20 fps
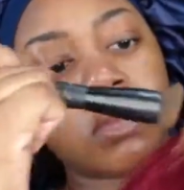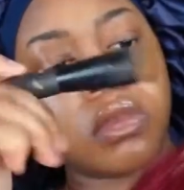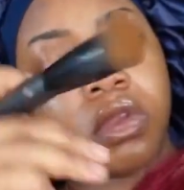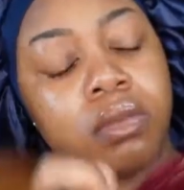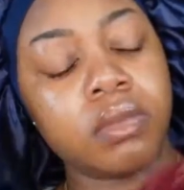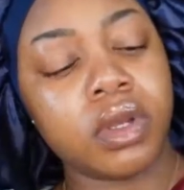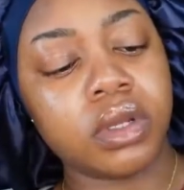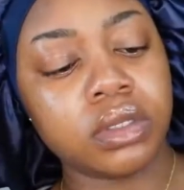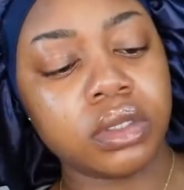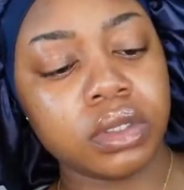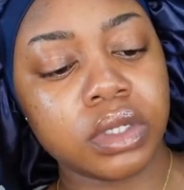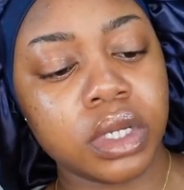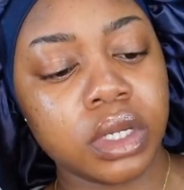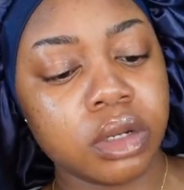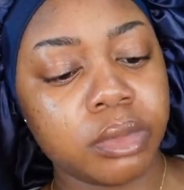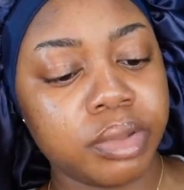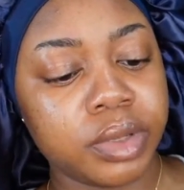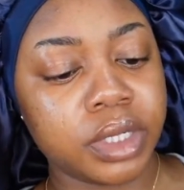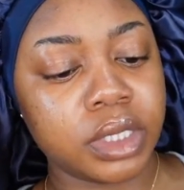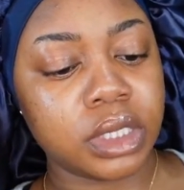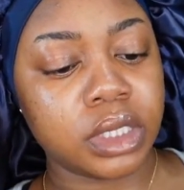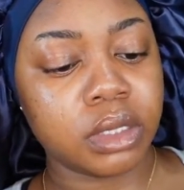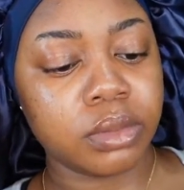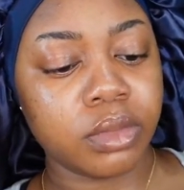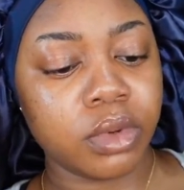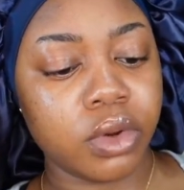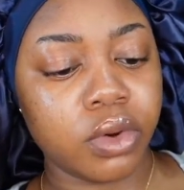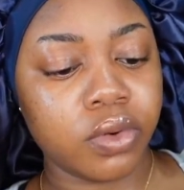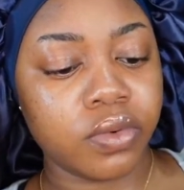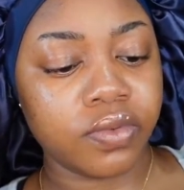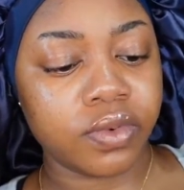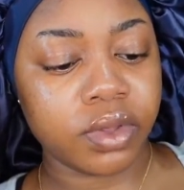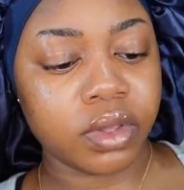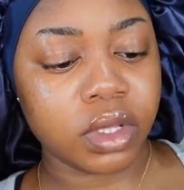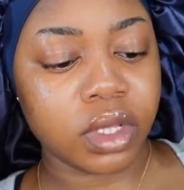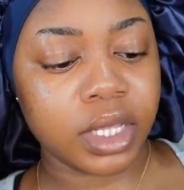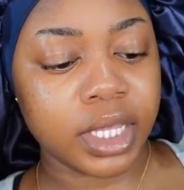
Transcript: I'm also going to put some over the